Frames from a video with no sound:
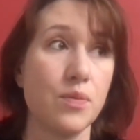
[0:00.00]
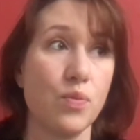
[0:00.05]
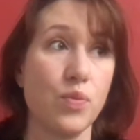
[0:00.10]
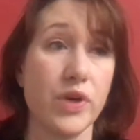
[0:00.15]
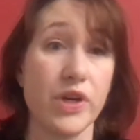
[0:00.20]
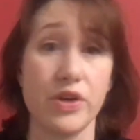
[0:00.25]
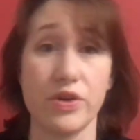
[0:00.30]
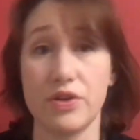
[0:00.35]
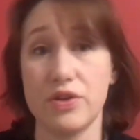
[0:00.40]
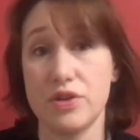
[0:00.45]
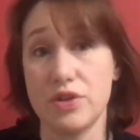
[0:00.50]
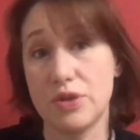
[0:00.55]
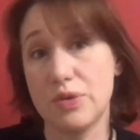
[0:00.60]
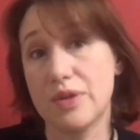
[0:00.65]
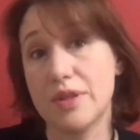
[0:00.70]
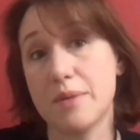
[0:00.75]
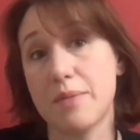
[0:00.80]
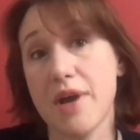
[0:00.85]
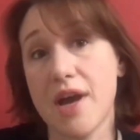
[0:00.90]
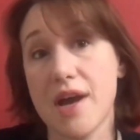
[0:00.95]
we couldn't do
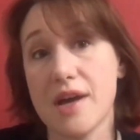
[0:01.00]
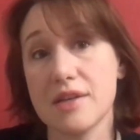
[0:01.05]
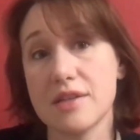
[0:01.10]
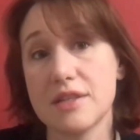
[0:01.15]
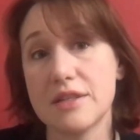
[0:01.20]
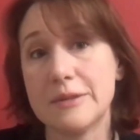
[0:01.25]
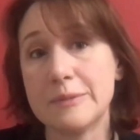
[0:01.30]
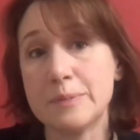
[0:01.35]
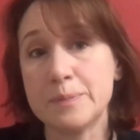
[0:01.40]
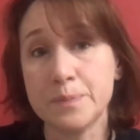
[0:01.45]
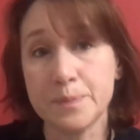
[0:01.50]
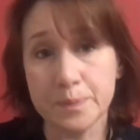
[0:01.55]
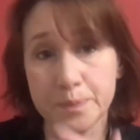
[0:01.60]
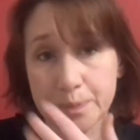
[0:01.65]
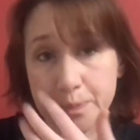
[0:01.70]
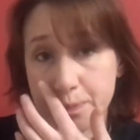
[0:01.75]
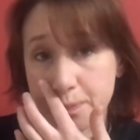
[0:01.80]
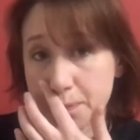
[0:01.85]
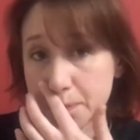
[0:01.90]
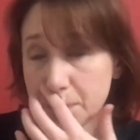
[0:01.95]
in the past.
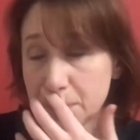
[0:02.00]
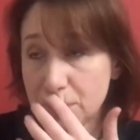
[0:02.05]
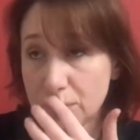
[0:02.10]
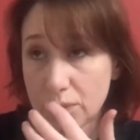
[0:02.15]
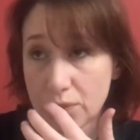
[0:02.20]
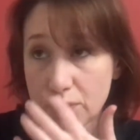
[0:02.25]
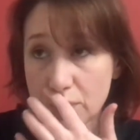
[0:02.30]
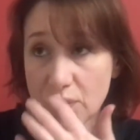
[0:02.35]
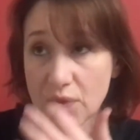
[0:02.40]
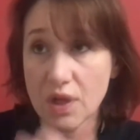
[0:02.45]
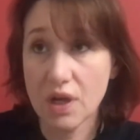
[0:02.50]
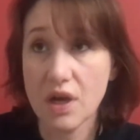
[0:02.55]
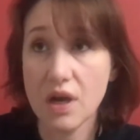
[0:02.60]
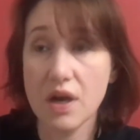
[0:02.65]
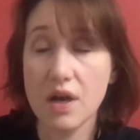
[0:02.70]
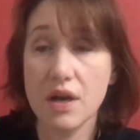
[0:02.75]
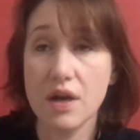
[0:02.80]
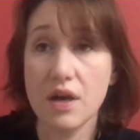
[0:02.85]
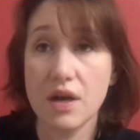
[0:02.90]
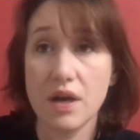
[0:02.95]

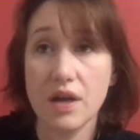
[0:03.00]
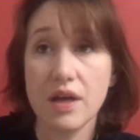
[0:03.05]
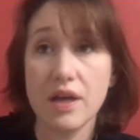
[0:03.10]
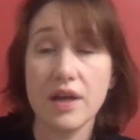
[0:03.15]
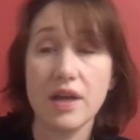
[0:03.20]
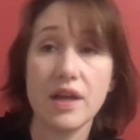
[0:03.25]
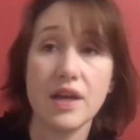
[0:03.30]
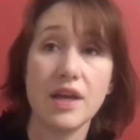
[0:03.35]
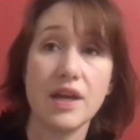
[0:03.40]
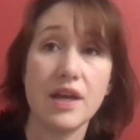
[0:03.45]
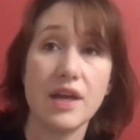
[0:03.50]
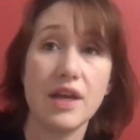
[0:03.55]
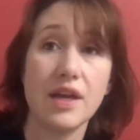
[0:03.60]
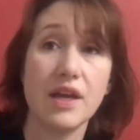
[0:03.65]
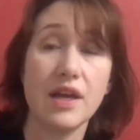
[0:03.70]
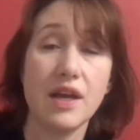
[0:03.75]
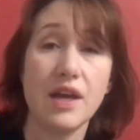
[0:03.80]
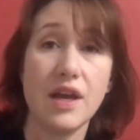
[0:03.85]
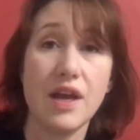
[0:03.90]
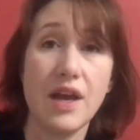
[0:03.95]

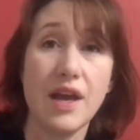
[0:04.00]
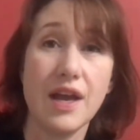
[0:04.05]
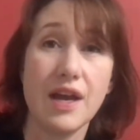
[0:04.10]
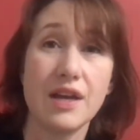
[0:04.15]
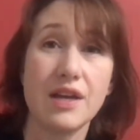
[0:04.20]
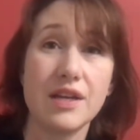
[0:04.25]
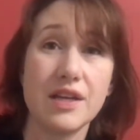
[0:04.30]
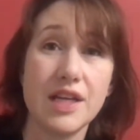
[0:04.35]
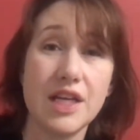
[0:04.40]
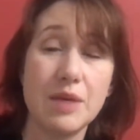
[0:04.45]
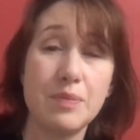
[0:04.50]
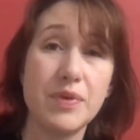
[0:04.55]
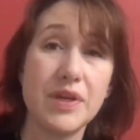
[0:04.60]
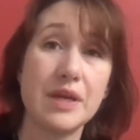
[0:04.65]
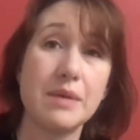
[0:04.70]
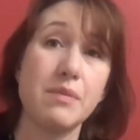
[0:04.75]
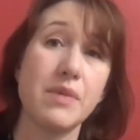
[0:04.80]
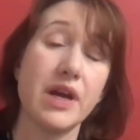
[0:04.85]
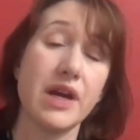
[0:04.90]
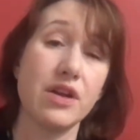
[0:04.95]
And keeping
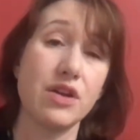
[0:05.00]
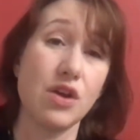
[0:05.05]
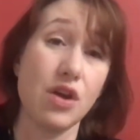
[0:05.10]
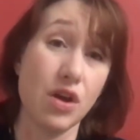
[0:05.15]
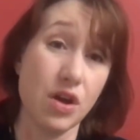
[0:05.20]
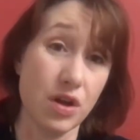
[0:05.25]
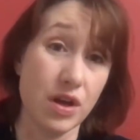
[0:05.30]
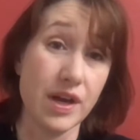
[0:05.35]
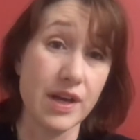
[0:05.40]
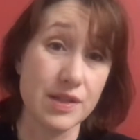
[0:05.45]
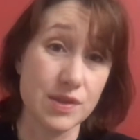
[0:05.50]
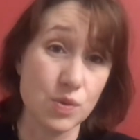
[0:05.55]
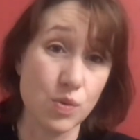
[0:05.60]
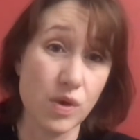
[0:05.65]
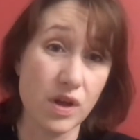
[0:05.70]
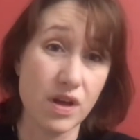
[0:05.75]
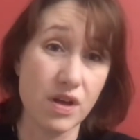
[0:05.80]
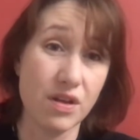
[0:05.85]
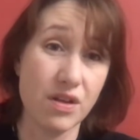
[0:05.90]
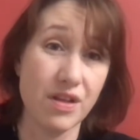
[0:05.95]
in mind as
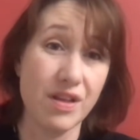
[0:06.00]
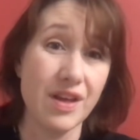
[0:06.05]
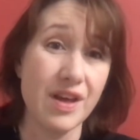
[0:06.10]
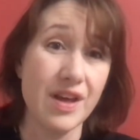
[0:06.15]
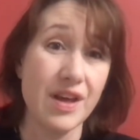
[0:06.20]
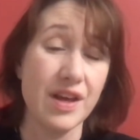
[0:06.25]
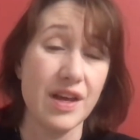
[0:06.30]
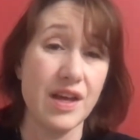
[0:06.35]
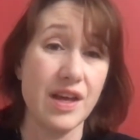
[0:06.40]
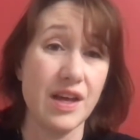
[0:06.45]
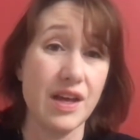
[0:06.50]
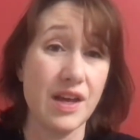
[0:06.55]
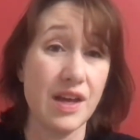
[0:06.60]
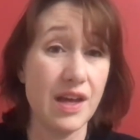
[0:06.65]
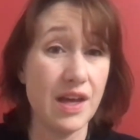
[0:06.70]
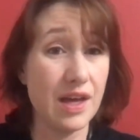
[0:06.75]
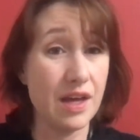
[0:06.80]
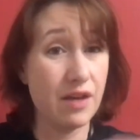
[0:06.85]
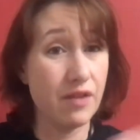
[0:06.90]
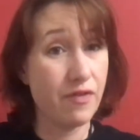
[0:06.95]
well,
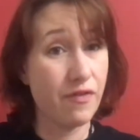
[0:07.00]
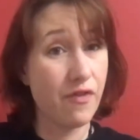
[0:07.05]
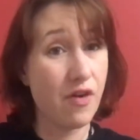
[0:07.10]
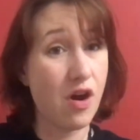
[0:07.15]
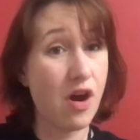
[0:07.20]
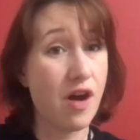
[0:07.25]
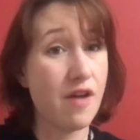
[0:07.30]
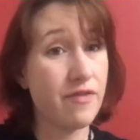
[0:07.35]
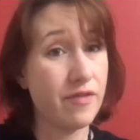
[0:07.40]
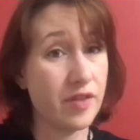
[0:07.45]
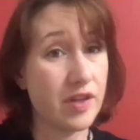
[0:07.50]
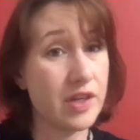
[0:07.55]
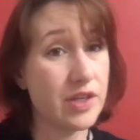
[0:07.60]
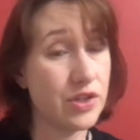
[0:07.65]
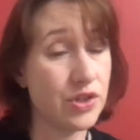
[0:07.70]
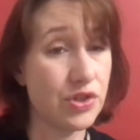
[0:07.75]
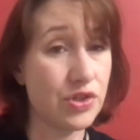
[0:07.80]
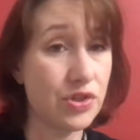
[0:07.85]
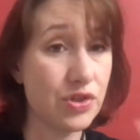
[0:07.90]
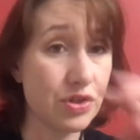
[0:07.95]
if
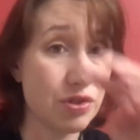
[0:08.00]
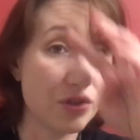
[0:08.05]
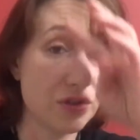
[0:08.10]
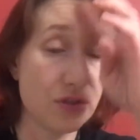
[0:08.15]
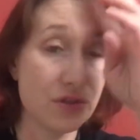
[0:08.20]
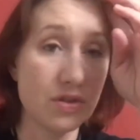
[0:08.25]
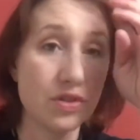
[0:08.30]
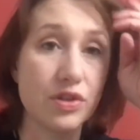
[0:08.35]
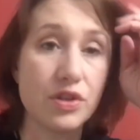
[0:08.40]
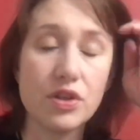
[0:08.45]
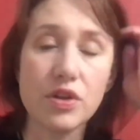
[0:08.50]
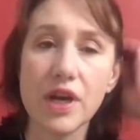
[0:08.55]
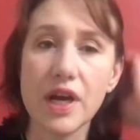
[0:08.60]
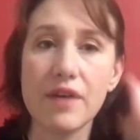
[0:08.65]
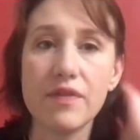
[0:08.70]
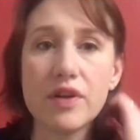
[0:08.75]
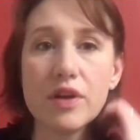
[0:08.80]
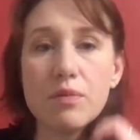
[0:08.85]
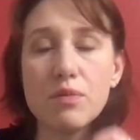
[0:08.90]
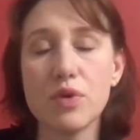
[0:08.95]
off-leash,
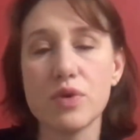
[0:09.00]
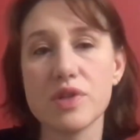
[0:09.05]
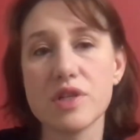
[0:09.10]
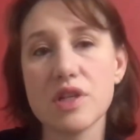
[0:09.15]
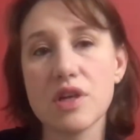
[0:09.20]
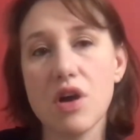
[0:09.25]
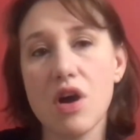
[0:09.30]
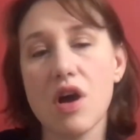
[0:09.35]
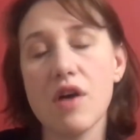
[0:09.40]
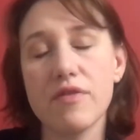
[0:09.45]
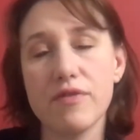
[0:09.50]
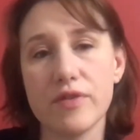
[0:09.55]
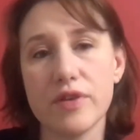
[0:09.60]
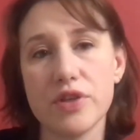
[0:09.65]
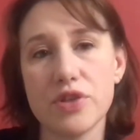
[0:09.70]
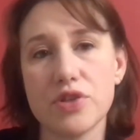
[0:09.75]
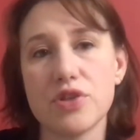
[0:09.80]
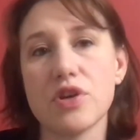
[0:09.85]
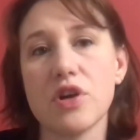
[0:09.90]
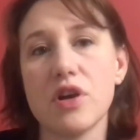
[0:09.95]
having a mostly
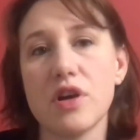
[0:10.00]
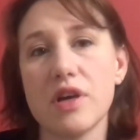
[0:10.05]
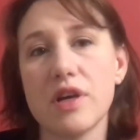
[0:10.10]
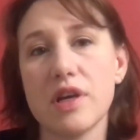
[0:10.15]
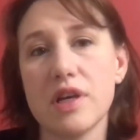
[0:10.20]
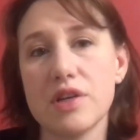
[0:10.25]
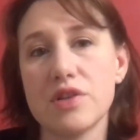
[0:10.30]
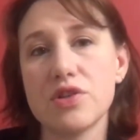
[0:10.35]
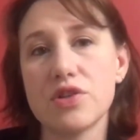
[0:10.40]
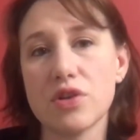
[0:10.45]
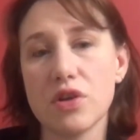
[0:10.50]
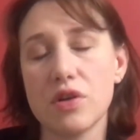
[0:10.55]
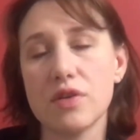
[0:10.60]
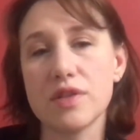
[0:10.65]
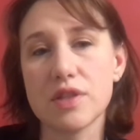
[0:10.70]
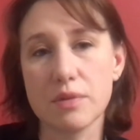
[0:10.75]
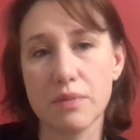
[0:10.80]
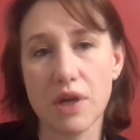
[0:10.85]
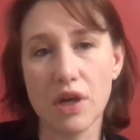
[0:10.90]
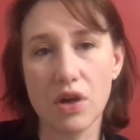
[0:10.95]
off-leash dog is your
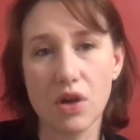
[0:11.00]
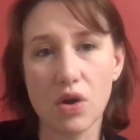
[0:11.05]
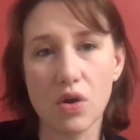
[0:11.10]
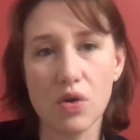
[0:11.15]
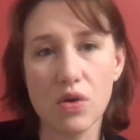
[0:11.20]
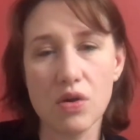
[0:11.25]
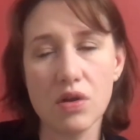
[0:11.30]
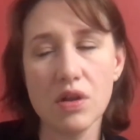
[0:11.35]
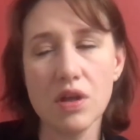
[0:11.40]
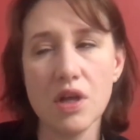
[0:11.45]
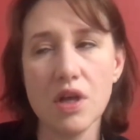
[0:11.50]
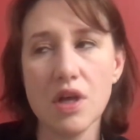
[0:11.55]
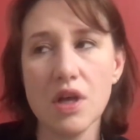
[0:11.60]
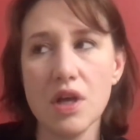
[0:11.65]
ultimate goal,